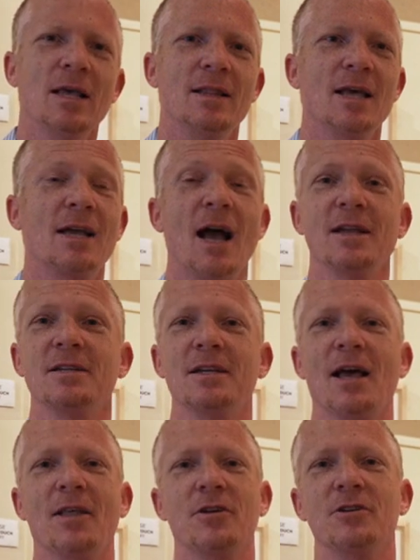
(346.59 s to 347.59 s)
They got
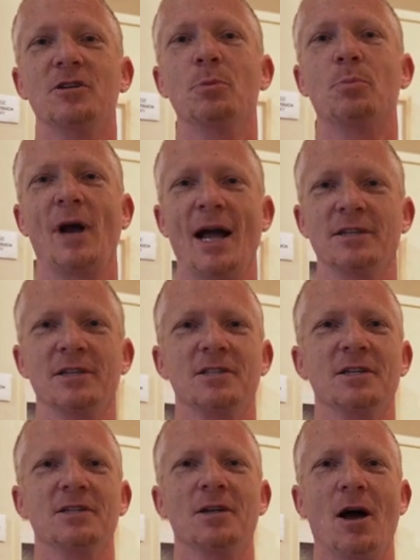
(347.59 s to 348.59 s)
together to practice
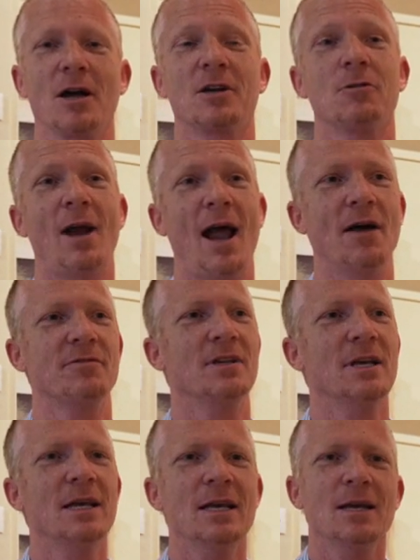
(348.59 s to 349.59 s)
and talk craft.